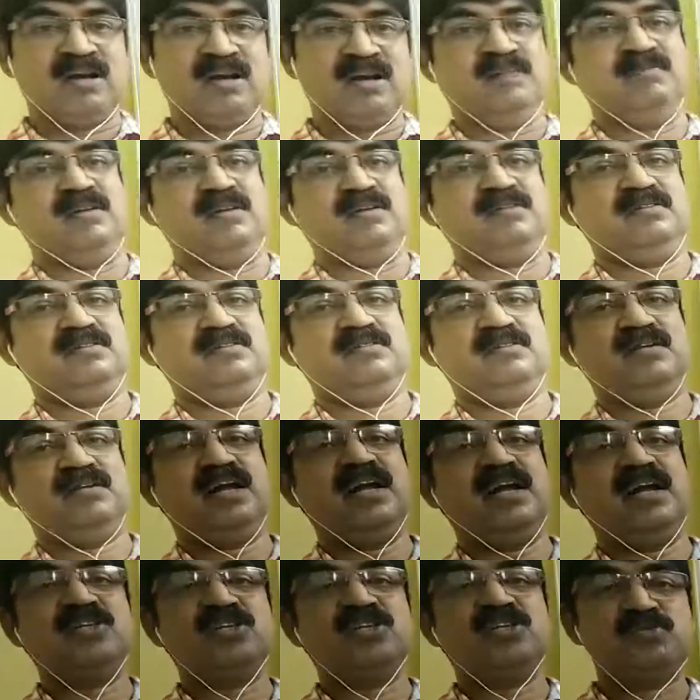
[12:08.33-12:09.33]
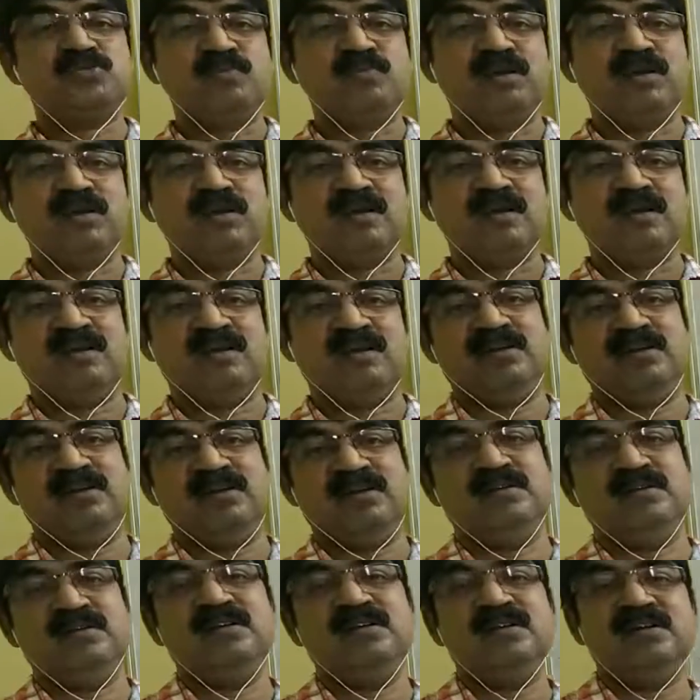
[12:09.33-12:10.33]
level, at the smaller level,
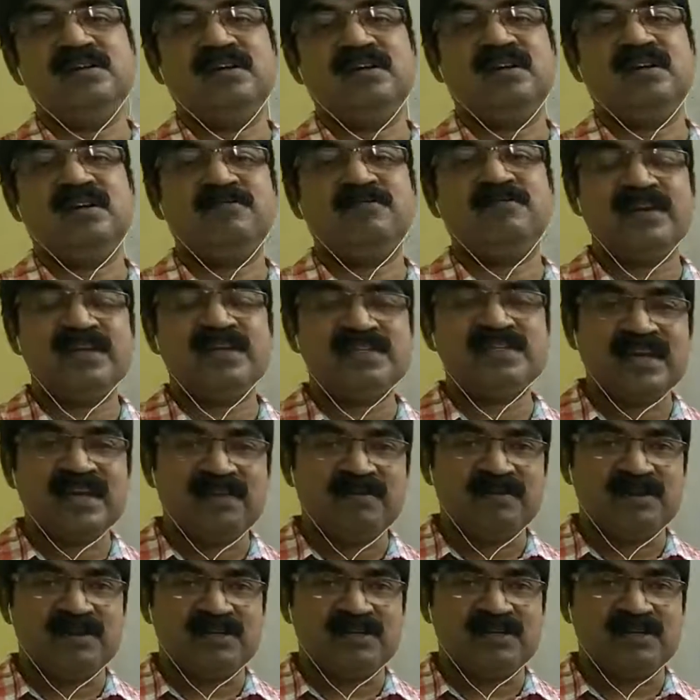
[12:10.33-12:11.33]
reference level,